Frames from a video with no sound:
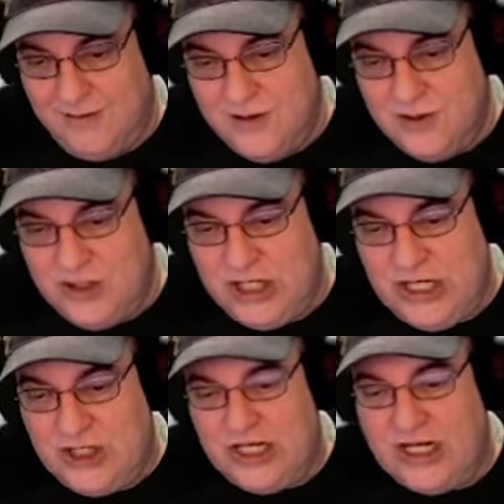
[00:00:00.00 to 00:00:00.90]

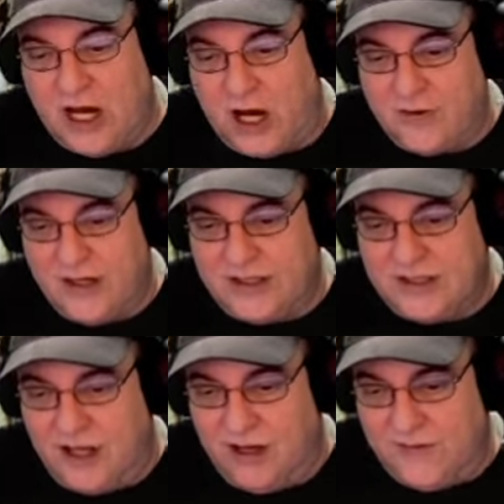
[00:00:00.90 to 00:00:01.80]
GG, utterance
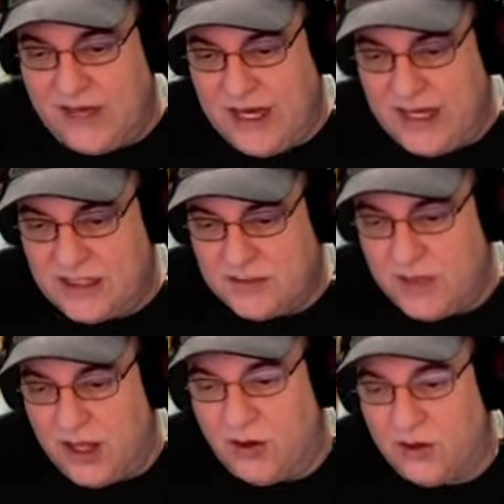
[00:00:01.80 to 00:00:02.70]
of a
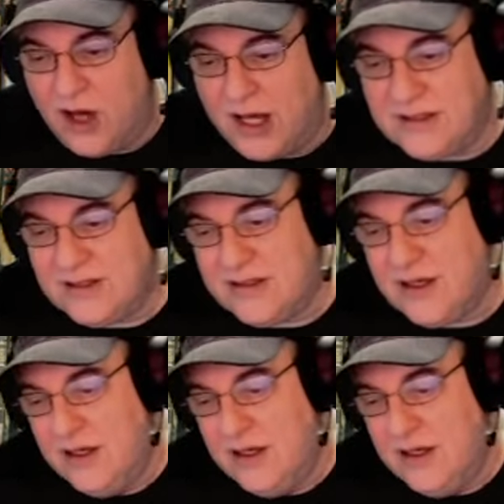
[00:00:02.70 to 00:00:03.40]
spell causes